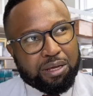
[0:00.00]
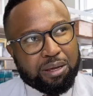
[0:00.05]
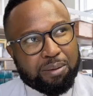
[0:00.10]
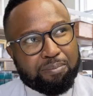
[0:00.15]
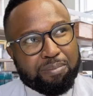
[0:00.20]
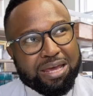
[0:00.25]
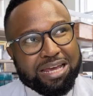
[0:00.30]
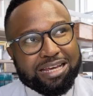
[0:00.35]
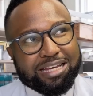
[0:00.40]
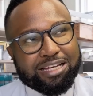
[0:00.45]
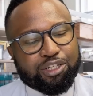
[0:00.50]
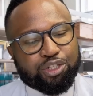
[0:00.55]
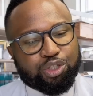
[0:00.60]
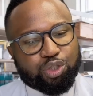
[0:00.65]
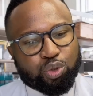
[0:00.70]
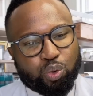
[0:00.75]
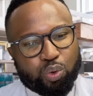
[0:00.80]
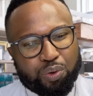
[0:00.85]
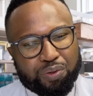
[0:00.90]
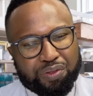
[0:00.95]
making
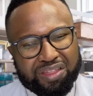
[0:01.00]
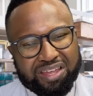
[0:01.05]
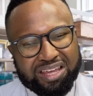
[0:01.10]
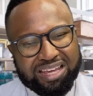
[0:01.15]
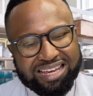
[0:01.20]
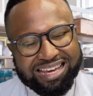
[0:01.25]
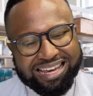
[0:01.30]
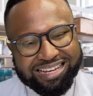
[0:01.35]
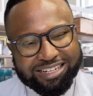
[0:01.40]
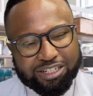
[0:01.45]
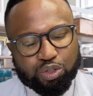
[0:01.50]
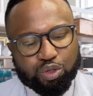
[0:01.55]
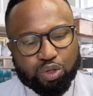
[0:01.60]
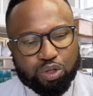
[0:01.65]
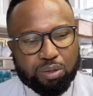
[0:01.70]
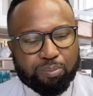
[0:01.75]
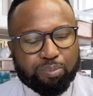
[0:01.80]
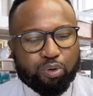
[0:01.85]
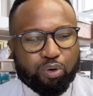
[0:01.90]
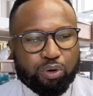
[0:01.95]
sure they get to
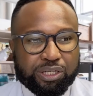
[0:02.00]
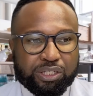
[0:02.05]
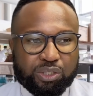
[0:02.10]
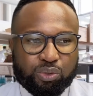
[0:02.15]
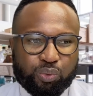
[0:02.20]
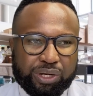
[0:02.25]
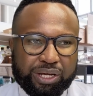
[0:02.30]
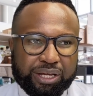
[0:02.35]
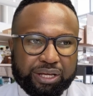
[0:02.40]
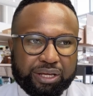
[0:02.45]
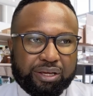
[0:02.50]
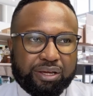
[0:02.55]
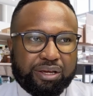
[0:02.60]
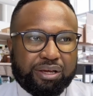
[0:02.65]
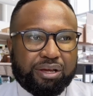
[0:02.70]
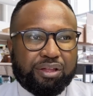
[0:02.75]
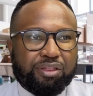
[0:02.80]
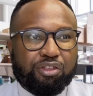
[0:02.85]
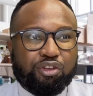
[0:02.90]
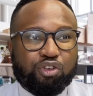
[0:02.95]
the point where
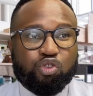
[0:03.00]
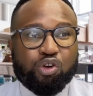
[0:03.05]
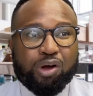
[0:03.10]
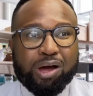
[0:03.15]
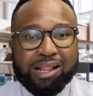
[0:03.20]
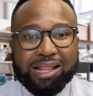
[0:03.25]
the trial